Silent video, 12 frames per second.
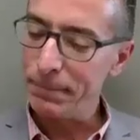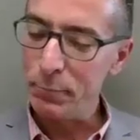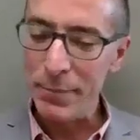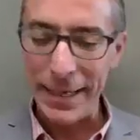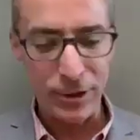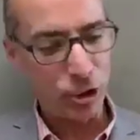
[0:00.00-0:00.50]

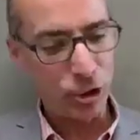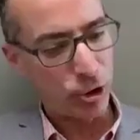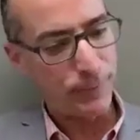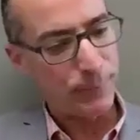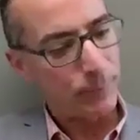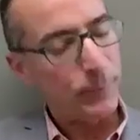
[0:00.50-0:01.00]

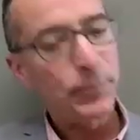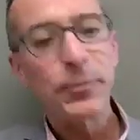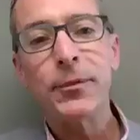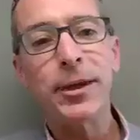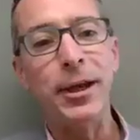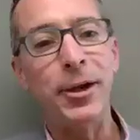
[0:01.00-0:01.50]
measure.
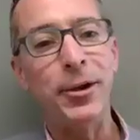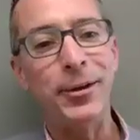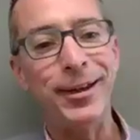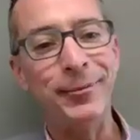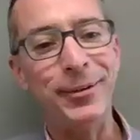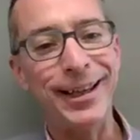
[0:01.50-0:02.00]
I
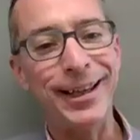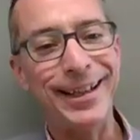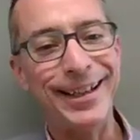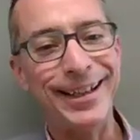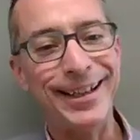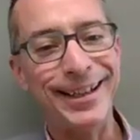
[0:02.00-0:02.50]
mean, like
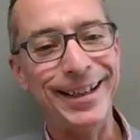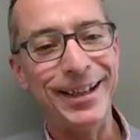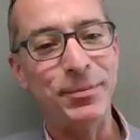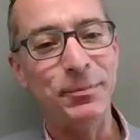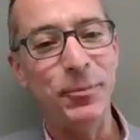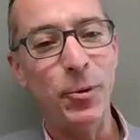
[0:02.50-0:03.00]

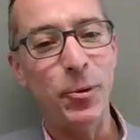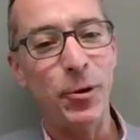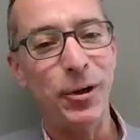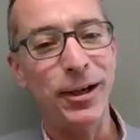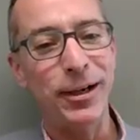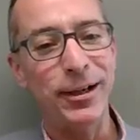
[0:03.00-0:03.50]
it's
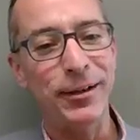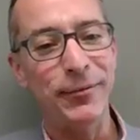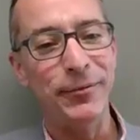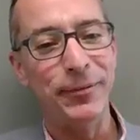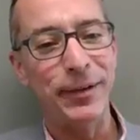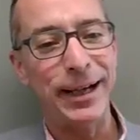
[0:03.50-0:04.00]
more
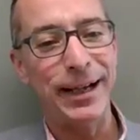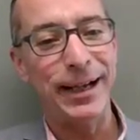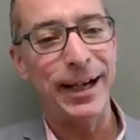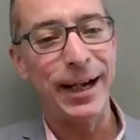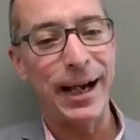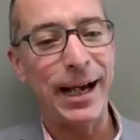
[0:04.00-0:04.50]
of
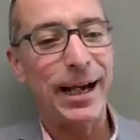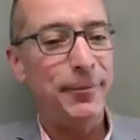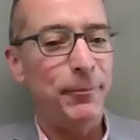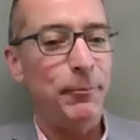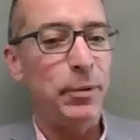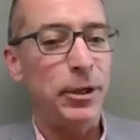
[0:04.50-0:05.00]

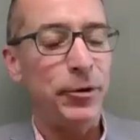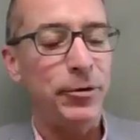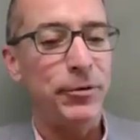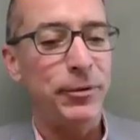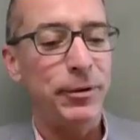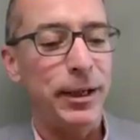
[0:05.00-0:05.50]
I'm built
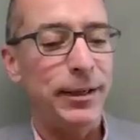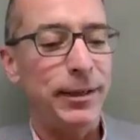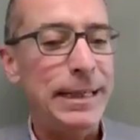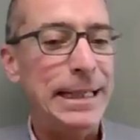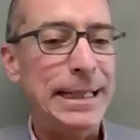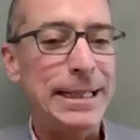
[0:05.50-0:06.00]

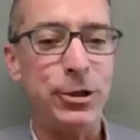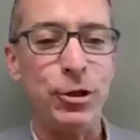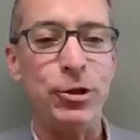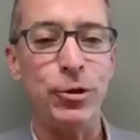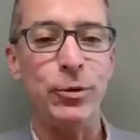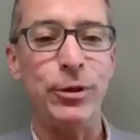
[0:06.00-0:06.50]
and need
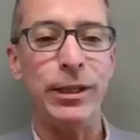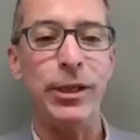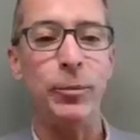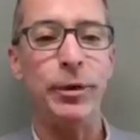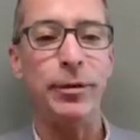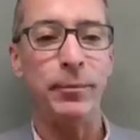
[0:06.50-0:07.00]
to do a
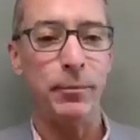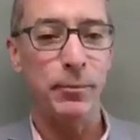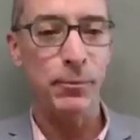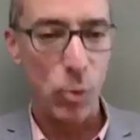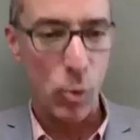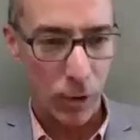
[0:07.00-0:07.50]
little bit
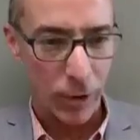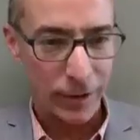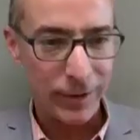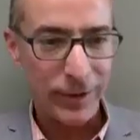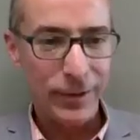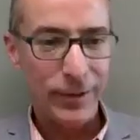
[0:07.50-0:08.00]
more.
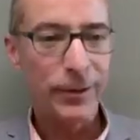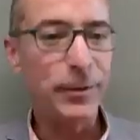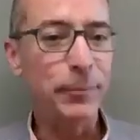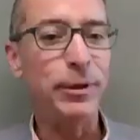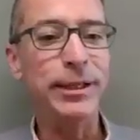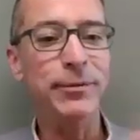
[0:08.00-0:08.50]

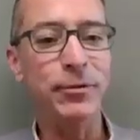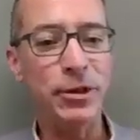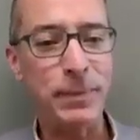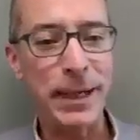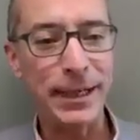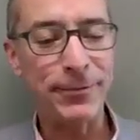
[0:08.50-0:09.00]
Complete
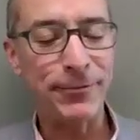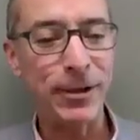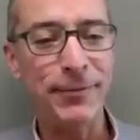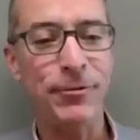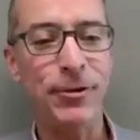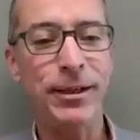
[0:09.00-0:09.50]
respect for
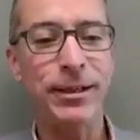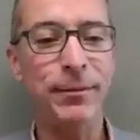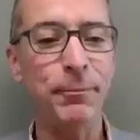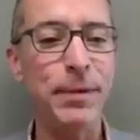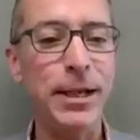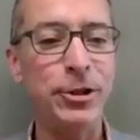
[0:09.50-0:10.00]

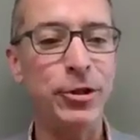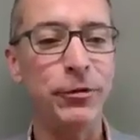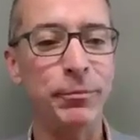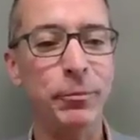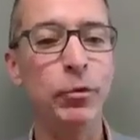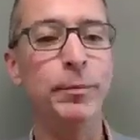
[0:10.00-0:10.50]
every measure
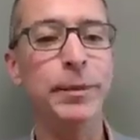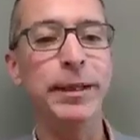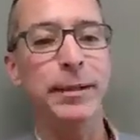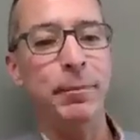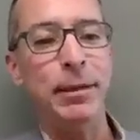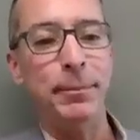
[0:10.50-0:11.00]
of
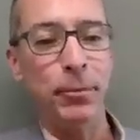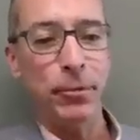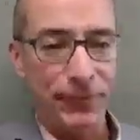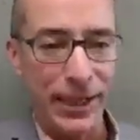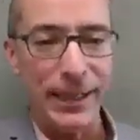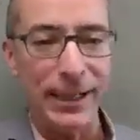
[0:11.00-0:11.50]
movement that people
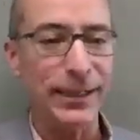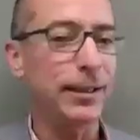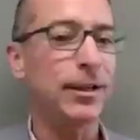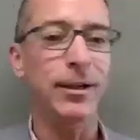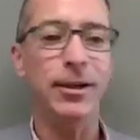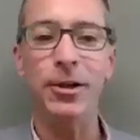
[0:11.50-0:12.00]
find,
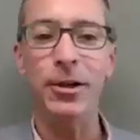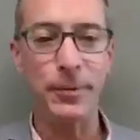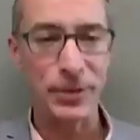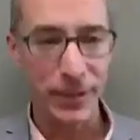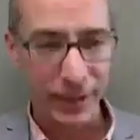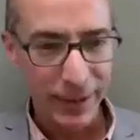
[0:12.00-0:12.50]
100%.